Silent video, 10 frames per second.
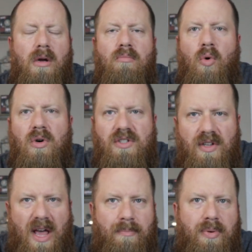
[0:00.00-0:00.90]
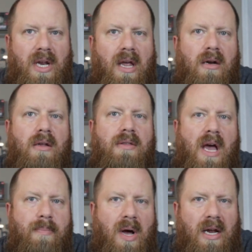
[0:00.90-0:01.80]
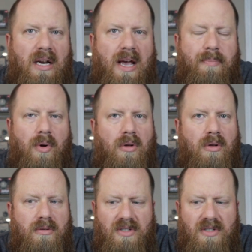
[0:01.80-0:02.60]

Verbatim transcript: more to that banana, that pineapple,